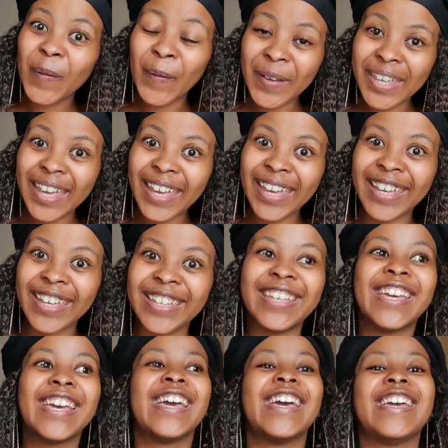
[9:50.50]
okay
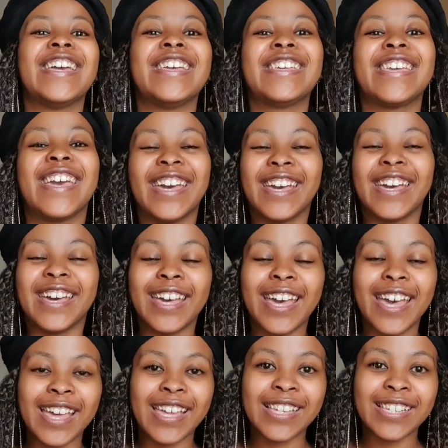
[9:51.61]
yeah
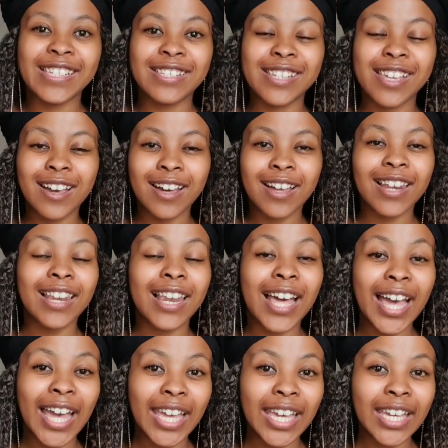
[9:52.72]
and yeah
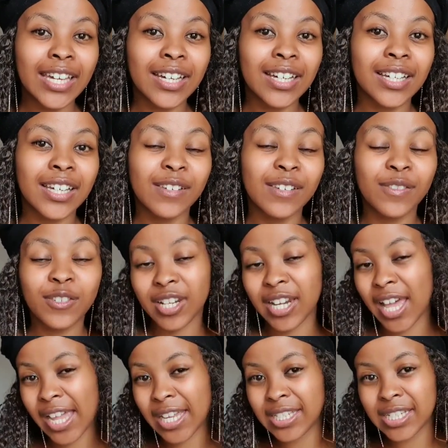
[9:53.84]
like if you
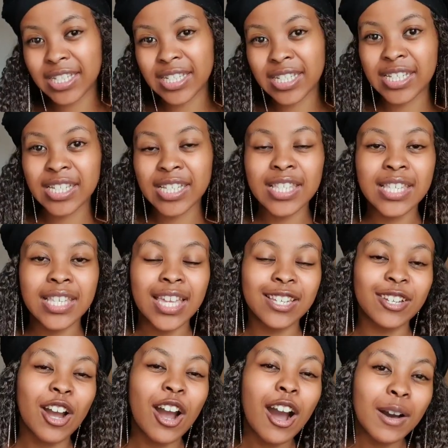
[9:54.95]
liked it
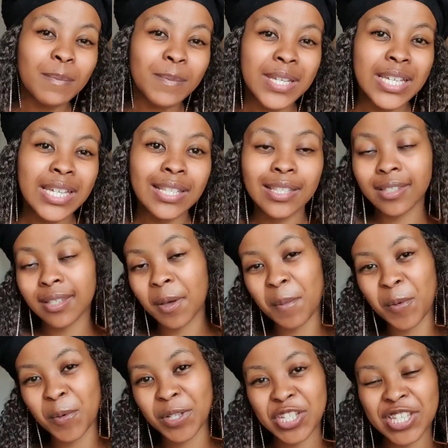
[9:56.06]
and comment tell
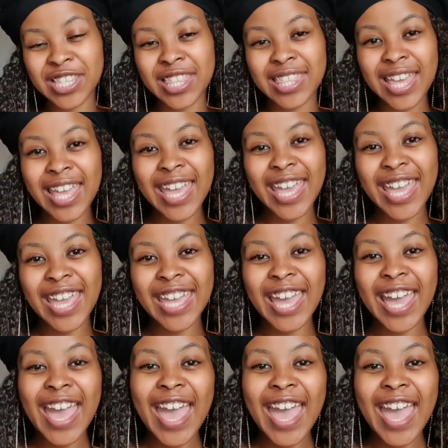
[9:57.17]
me what you think